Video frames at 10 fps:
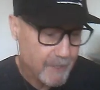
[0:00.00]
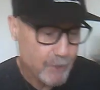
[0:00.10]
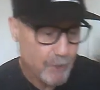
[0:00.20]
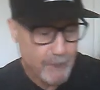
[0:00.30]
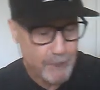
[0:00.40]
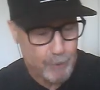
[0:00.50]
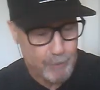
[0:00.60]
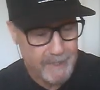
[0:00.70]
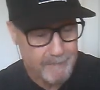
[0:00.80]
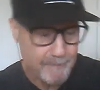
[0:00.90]

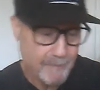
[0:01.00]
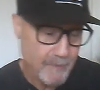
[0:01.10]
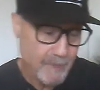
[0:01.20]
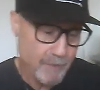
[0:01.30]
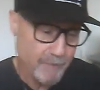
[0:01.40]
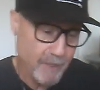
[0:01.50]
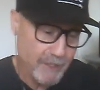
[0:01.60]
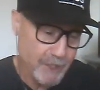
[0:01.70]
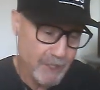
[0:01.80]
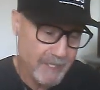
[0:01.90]
circuitry.
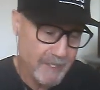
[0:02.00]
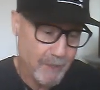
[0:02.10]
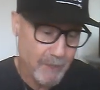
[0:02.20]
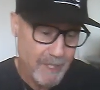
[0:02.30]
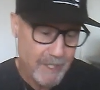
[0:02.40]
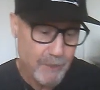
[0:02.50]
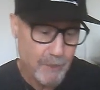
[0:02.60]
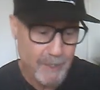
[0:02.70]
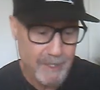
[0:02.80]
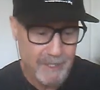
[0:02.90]
Dysfunction in their
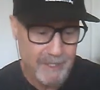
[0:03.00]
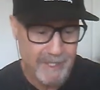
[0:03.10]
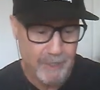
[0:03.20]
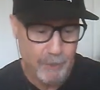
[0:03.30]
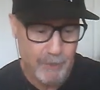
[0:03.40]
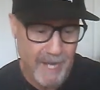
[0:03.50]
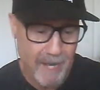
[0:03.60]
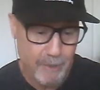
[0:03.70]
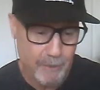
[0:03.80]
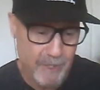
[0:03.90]
circuits lead to
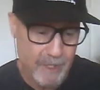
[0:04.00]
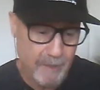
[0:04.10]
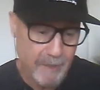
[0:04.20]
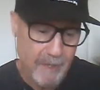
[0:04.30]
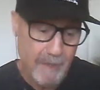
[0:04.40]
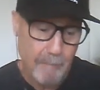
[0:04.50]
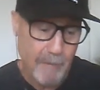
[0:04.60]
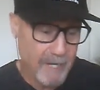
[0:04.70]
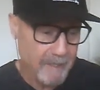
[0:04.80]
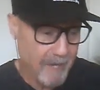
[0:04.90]
characteristic
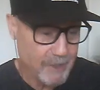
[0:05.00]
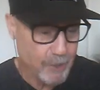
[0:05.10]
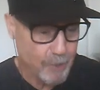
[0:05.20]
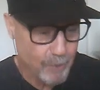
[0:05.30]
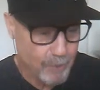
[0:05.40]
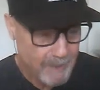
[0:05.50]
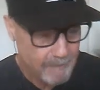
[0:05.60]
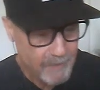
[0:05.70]
biological,